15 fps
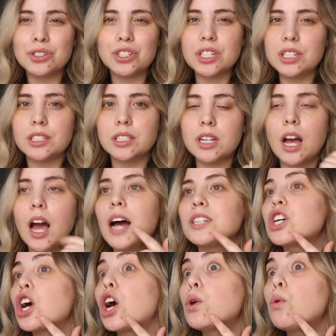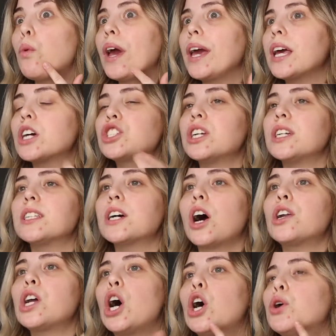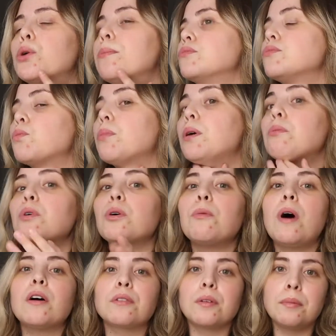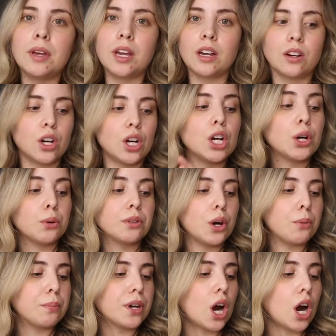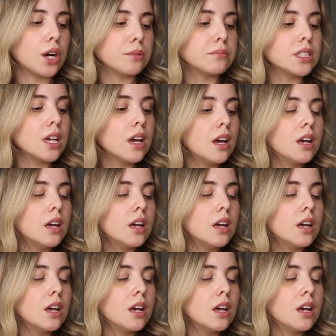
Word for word: She just hasn't gone away yet. She hasn't gone home, but we're welcoming her with open arms.